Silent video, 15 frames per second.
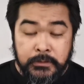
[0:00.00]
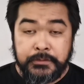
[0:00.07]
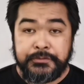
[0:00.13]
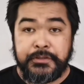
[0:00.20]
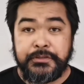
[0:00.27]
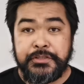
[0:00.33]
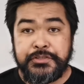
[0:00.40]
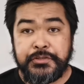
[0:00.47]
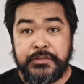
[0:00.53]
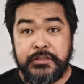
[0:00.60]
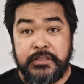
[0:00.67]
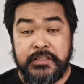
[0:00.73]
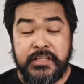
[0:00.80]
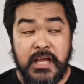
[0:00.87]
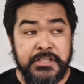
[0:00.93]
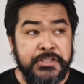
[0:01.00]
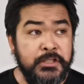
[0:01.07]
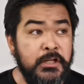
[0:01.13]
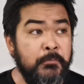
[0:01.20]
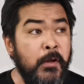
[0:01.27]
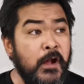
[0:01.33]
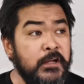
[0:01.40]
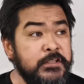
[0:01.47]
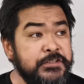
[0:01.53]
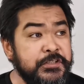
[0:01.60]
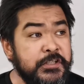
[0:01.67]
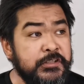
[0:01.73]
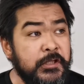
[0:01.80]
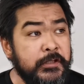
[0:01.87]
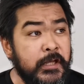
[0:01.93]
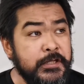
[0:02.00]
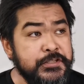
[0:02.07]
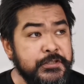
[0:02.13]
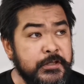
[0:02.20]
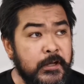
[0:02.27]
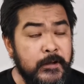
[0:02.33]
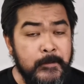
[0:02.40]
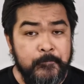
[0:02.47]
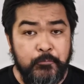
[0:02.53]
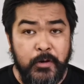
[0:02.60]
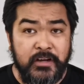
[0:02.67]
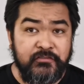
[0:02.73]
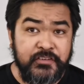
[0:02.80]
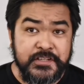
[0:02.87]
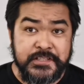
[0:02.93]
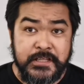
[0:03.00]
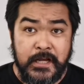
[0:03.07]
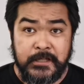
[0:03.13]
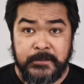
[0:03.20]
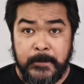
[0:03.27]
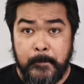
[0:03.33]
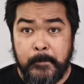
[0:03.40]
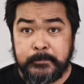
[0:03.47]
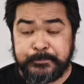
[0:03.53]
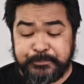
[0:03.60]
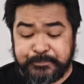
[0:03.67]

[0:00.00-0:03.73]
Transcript: traditionally Nasi Lemak is eaten as a breakfast item,